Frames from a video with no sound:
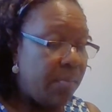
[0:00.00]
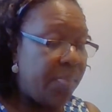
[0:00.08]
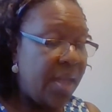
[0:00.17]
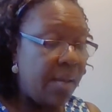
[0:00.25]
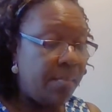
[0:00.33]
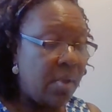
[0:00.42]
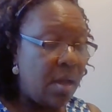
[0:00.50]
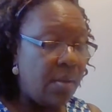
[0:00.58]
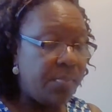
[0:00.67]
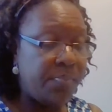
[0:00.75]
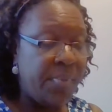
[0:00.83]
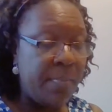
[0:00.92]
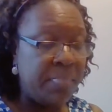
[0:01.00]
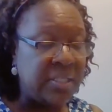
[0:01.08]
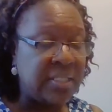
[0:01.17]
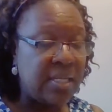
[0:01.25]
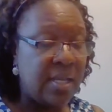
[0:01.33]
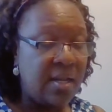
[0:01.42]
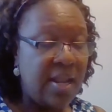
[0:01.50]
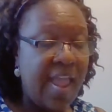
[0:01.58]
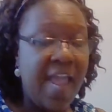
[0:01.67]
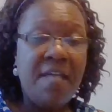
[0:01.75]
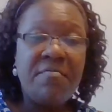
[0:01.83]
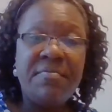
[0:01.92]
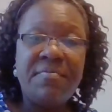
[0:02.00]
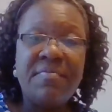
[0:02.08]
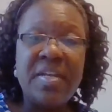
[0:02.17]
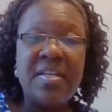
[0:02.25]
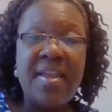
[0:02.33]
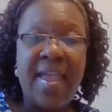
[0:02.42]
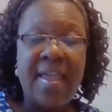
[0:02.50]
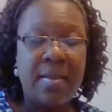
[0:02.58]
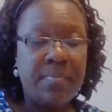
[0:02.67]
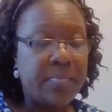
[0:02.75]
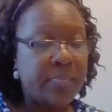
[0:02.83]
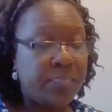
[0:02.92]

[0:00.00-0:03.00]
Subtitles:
POPPLETON Every Day.